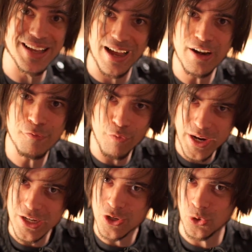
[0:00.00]
Kind of
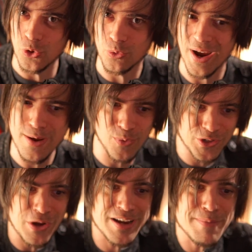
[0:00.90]
freaking cool, right? We're
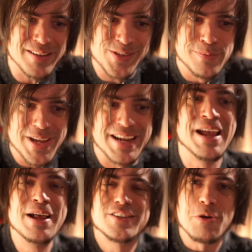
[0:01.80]
talking about some like
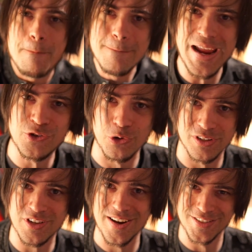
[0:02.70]
some
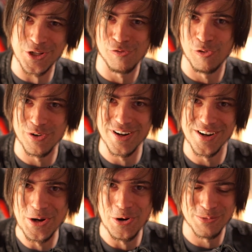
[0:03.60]
Matrix kind of stuff over here.
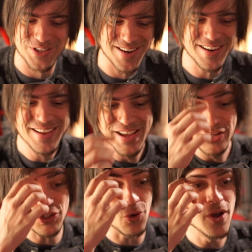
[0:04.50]
You know what I'm saying?
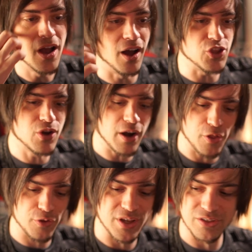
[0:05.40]
So uh, you got
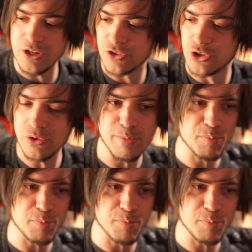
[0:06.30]
other things here too. Let me